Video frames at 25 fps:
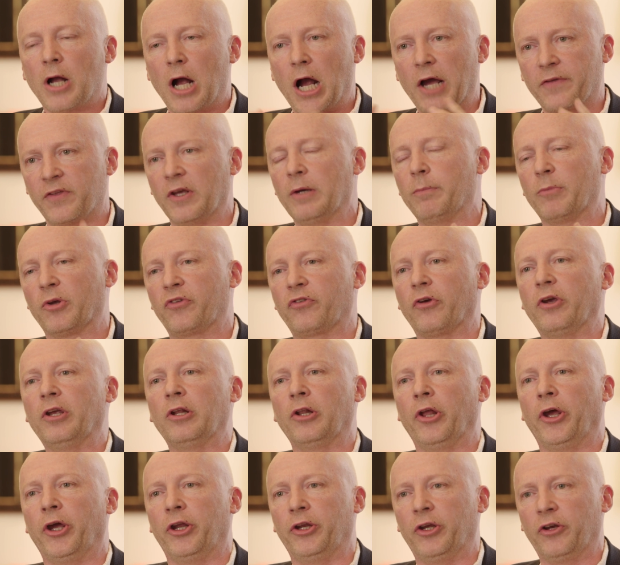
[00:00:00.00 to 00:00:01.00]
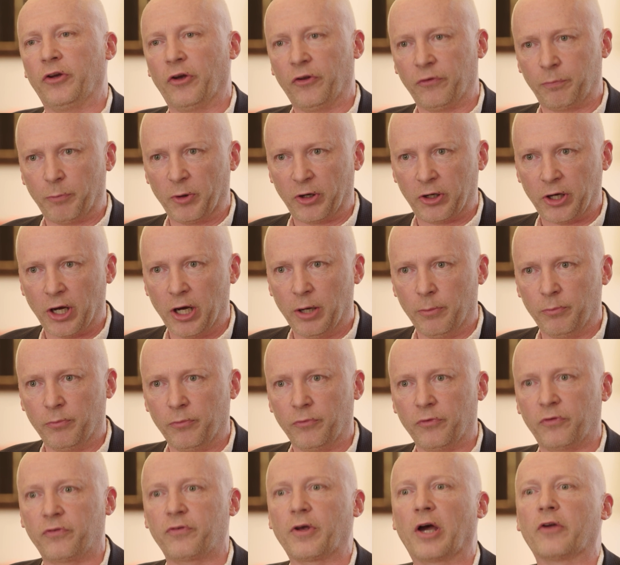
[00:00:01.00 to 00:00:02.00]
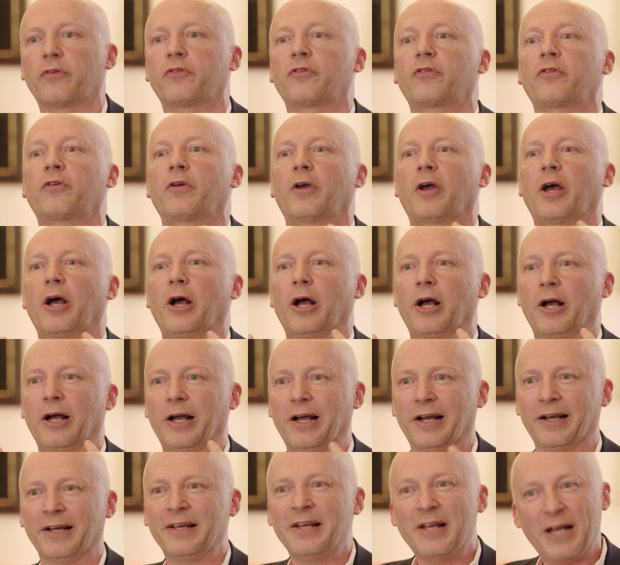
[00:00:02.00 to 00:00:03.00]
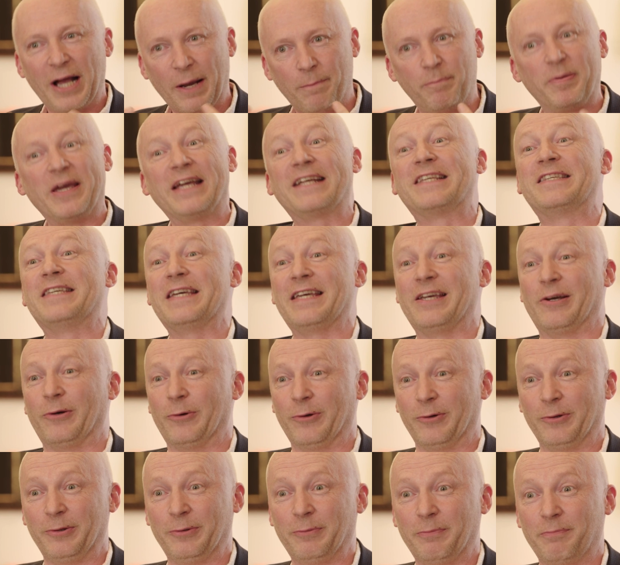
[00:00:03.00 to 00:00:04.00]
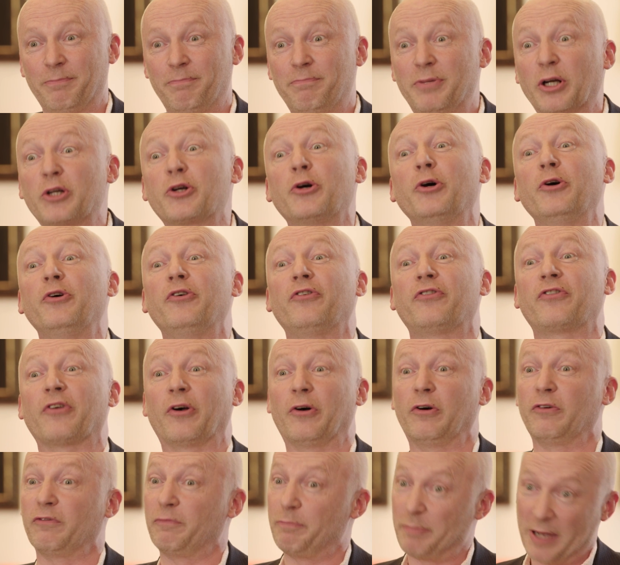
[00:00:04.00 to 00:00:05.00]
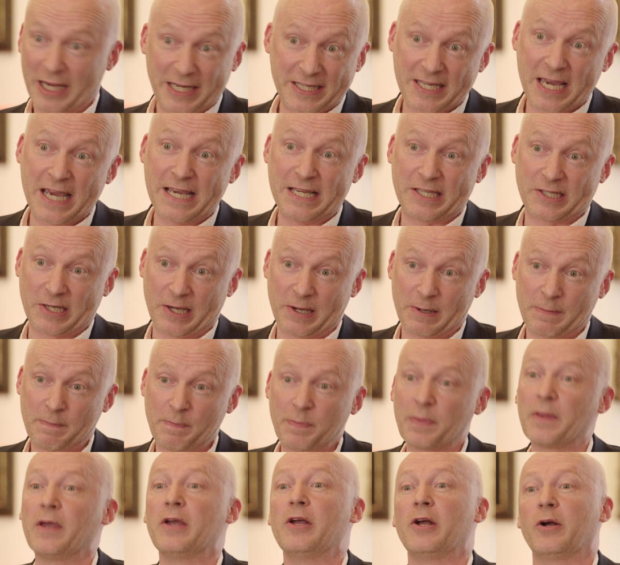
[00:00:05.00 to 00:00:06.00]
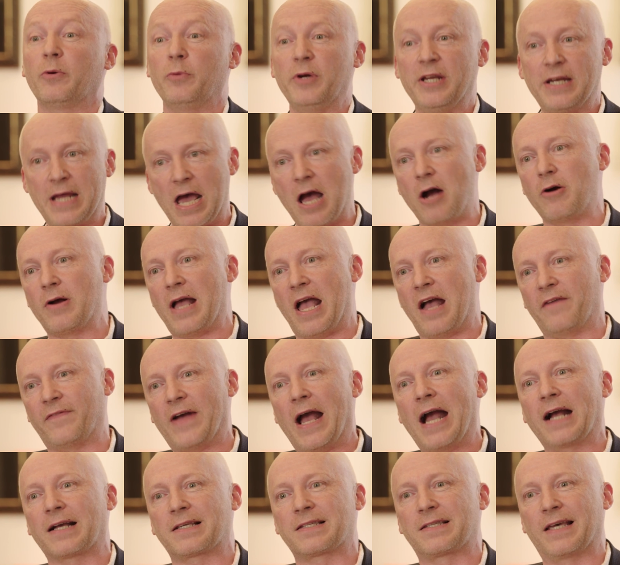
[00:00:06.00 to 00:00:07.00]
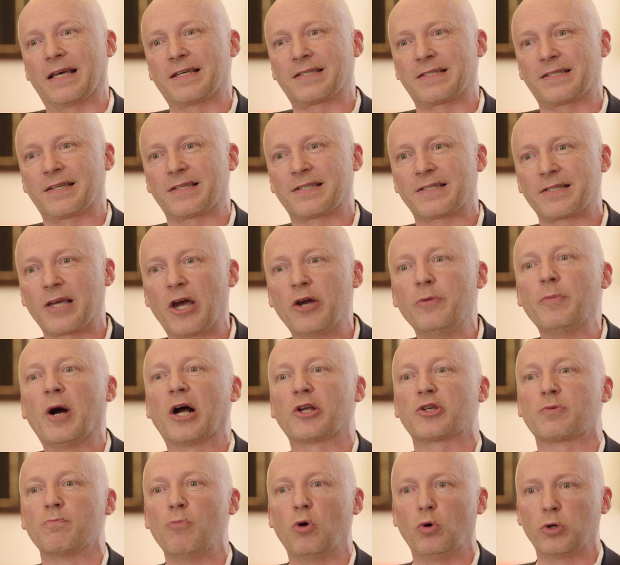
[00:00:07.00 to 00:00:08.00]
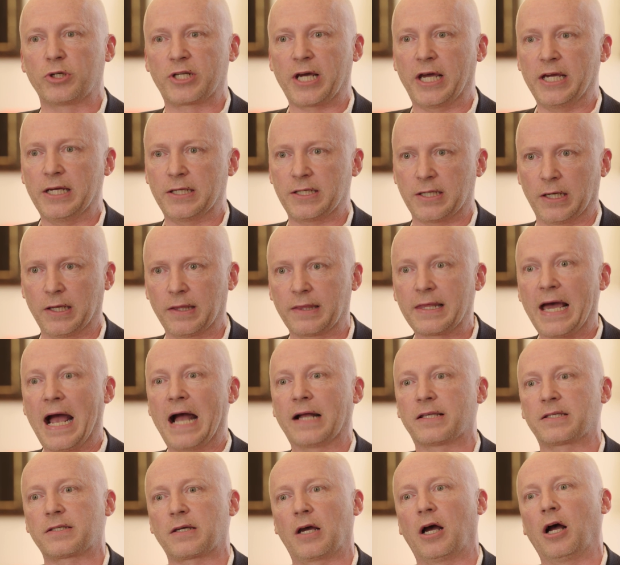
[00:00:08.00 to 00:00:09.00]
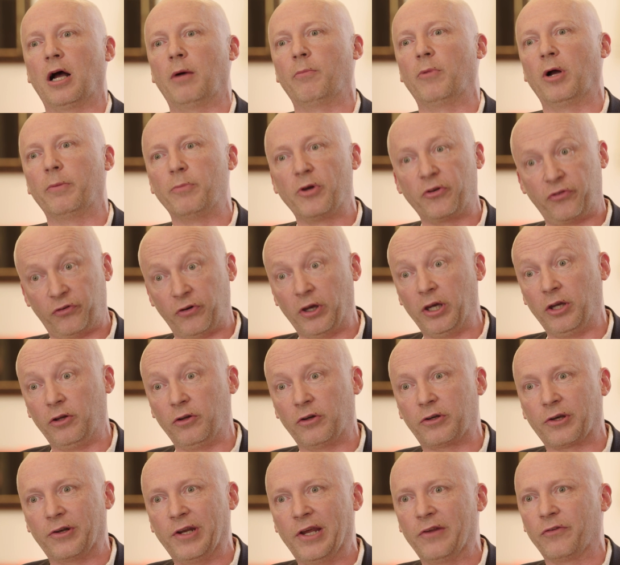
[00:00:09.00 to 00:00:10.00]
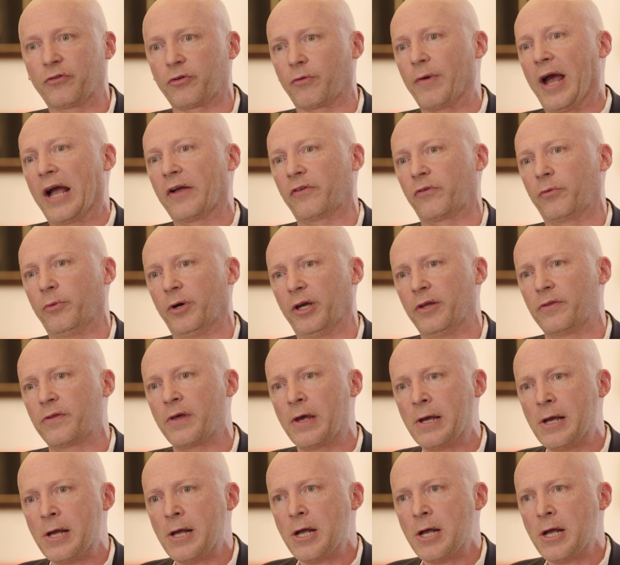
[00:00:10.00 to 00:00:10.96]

I think machine learning has become such a big deal because of big data. We now have access to so much more data that a machine can interact with.